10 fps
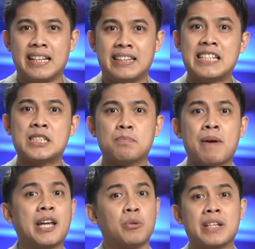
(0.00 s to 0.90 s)

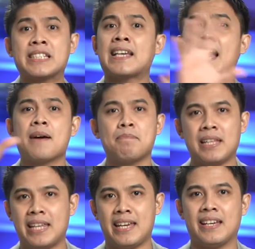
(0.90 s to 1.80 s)
despite what's
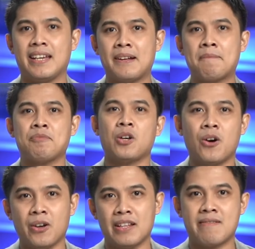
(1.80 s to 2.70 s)
happening
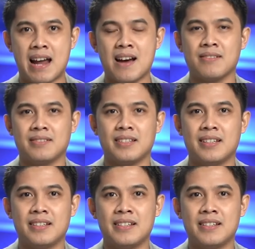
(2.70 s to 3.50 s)
all around.